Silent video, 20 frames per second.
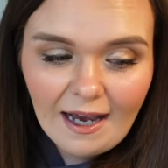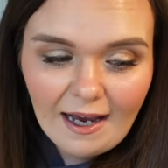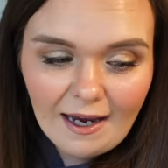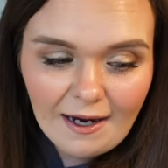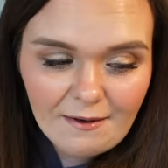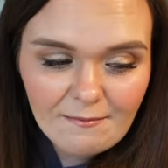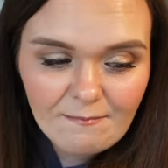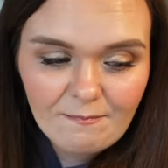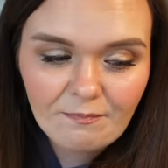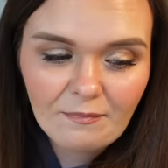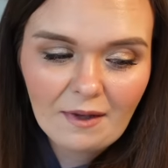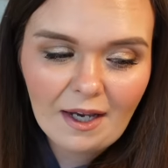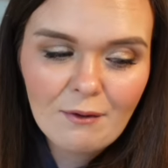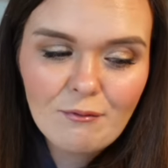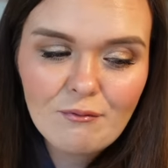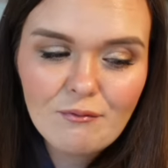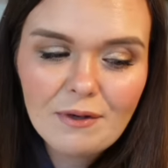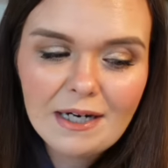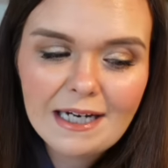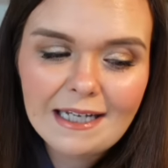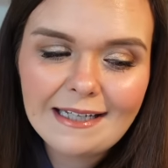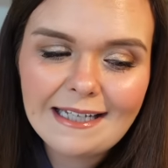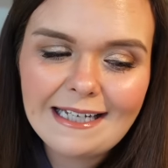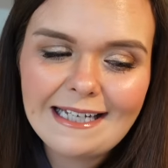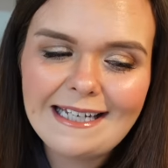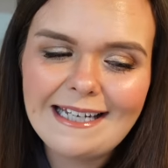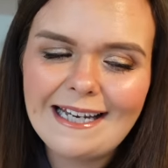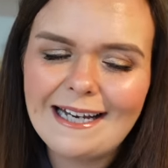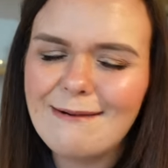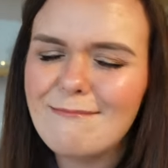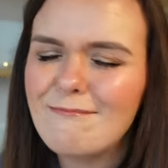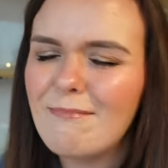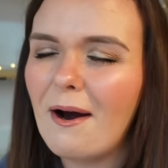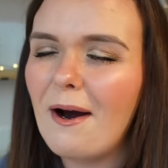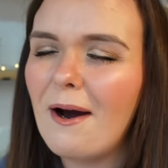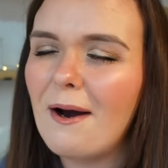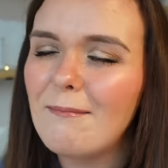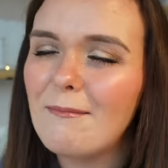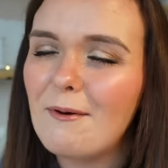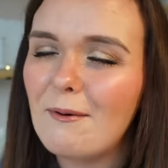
Um, I really, part of